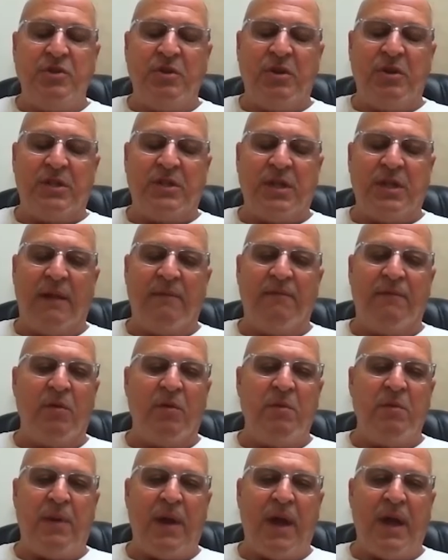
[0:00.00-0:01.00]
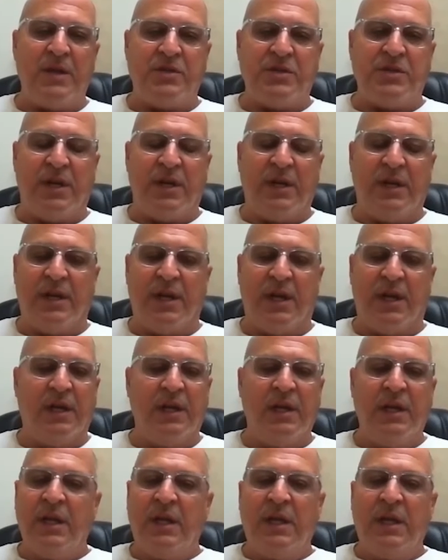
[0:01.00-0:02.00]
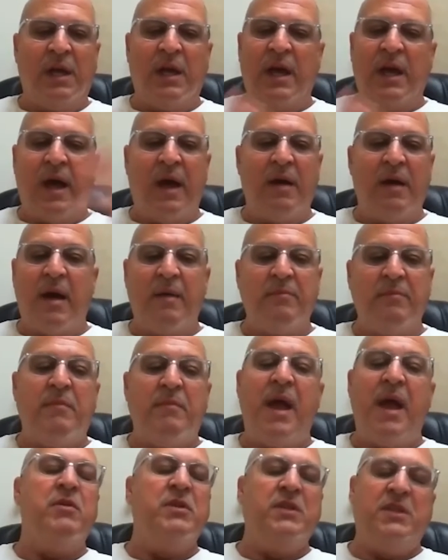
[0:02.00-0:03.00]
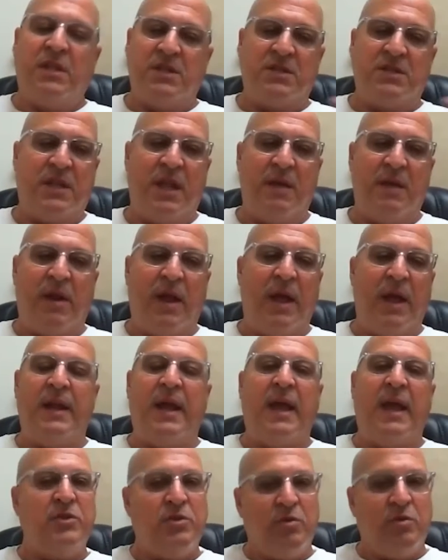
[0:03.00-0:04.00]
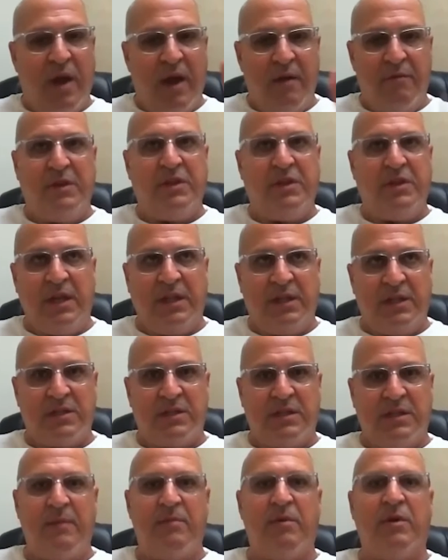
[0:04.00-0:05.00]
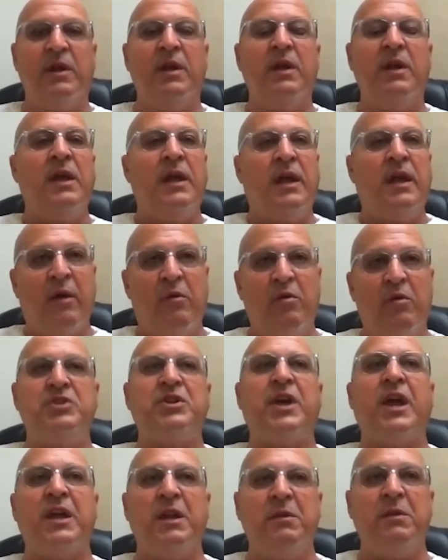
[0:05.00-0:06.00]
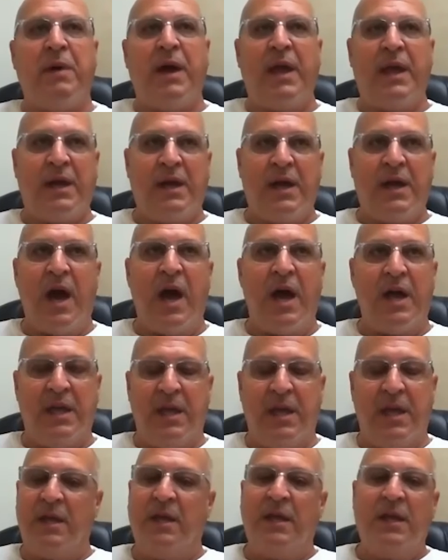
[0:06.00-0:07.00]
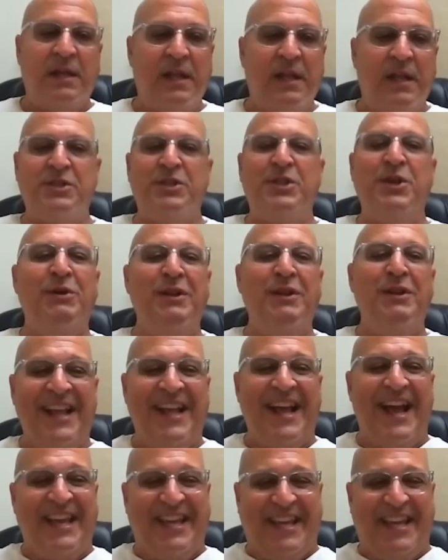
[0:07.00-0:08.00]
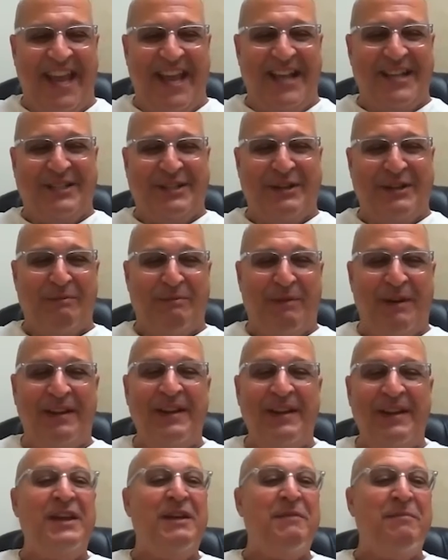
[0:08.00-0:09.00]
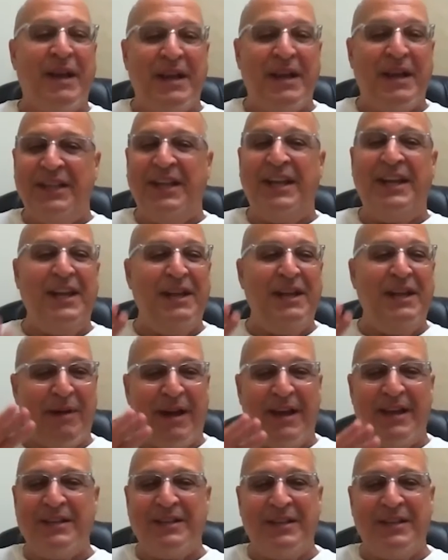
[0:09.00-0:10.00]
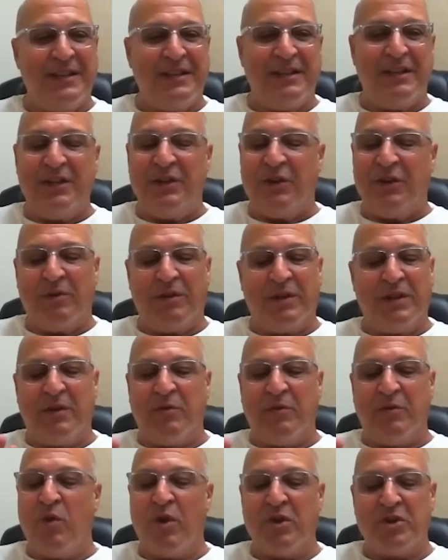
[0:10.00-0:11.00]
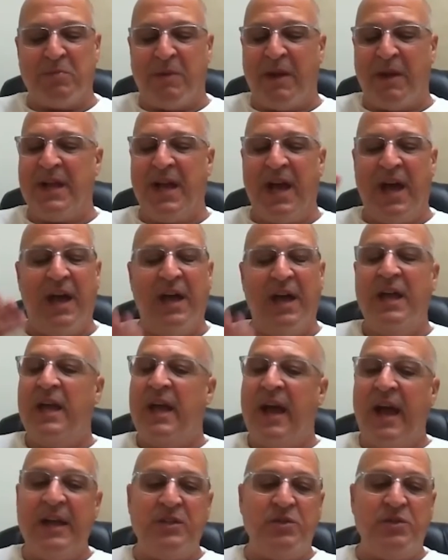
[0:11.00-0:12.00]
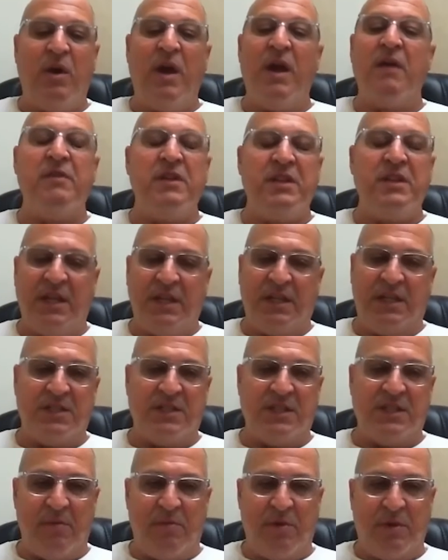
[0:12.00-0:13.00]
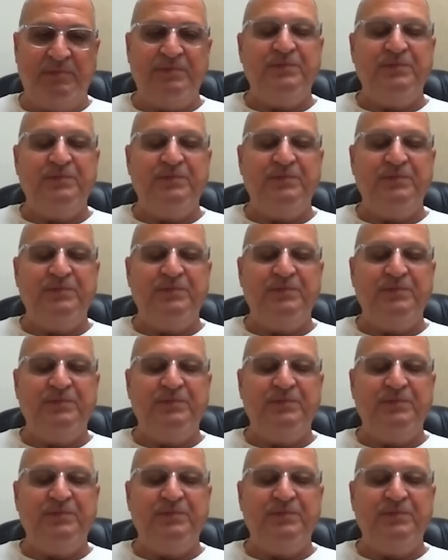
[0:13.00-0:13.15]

you can tell, I'm very passionate and I'm married to this neighborhood, and I do everything in this neighborhood. I wish I could buy a car here. That's the only thing I can't do, but my cleaning, wash my car. I do everything in this neighborhood.